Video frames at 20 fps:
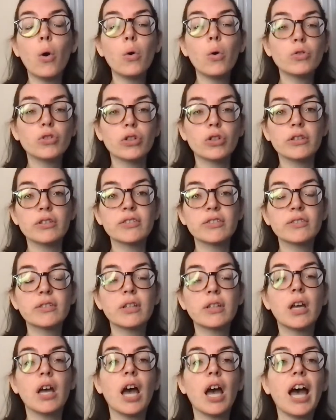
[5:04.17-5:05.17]
all dogs
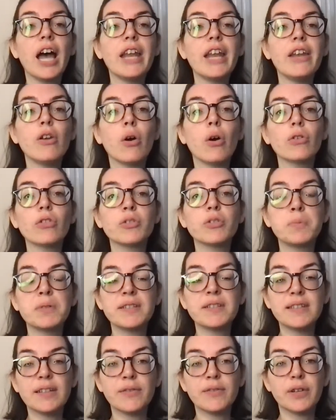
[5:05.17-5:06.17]
and not
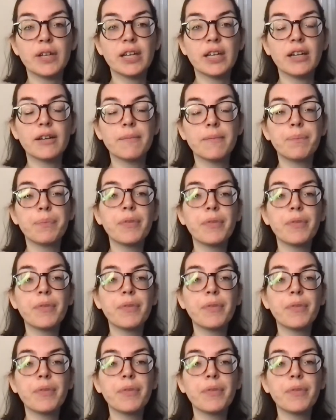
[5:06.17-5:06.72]
specific.